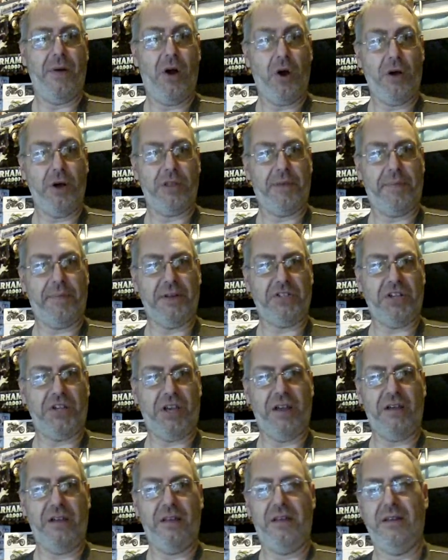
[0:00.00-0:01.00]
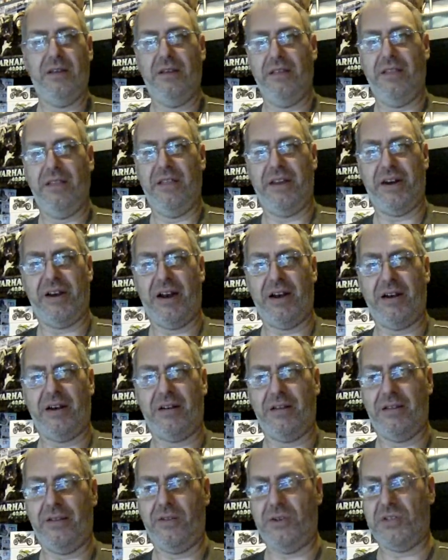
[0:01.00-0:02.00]
On a budget. There are
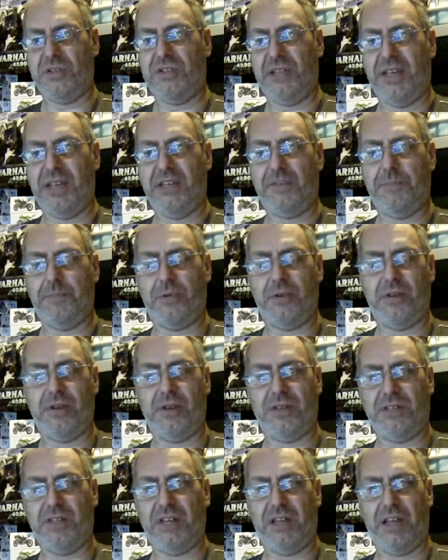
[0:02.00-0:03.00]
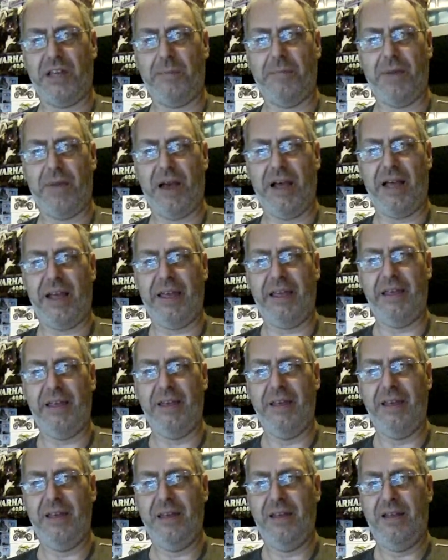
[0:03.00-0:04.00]
lots of nice products that you can buy
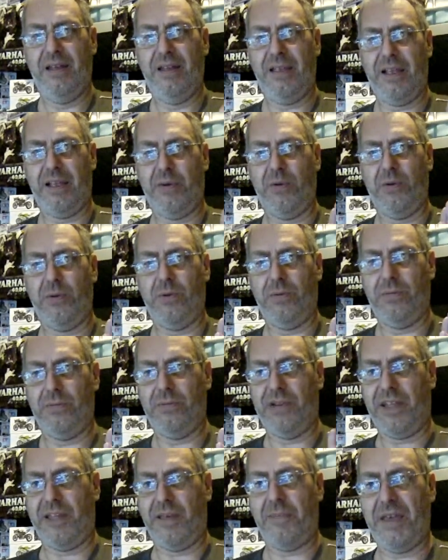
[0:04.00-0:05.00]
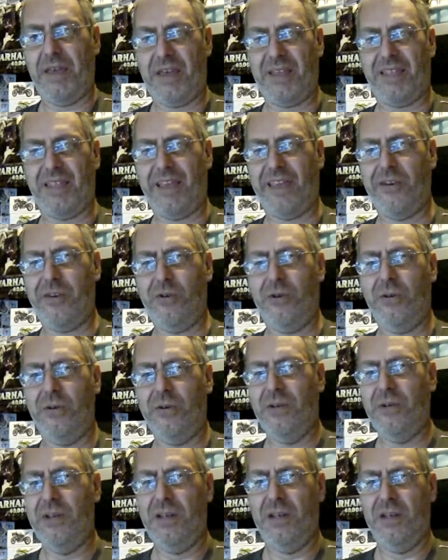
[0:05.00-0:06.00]
that will let you make a dial.
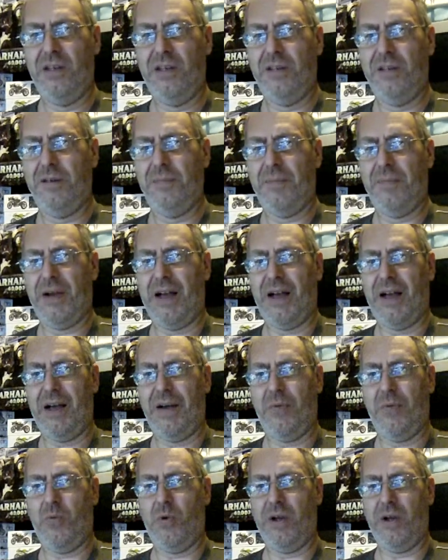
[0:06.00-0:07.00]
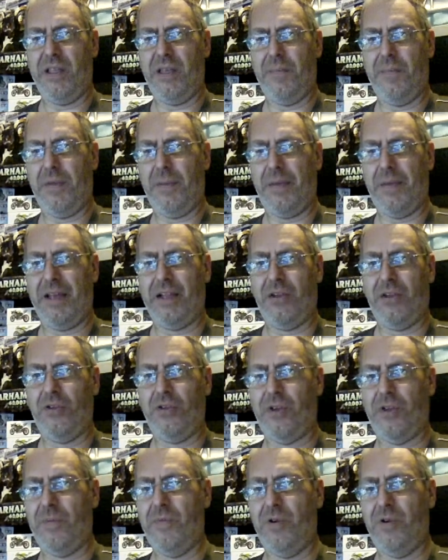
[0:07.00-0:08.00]
But I want to maybe
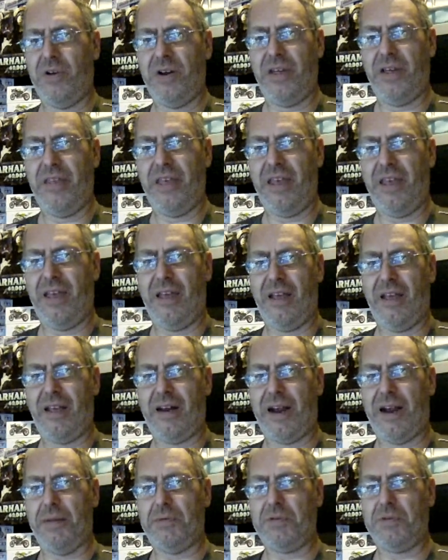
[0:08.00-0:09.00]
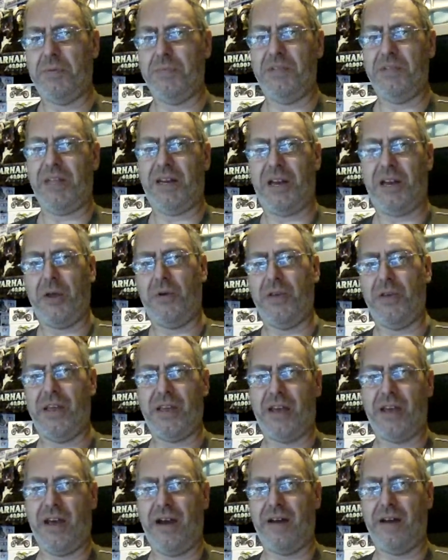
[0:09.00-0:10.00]
look more at the grab some dirt out of your
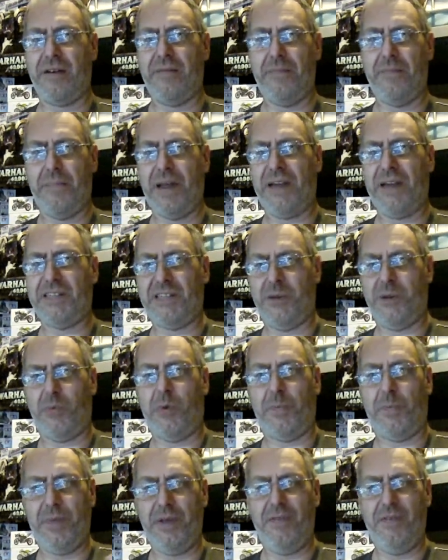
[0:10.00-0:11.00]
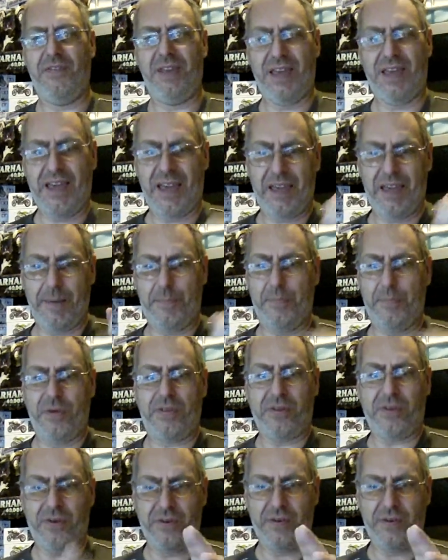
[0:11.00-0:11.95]
garden, mix it with PVA, put it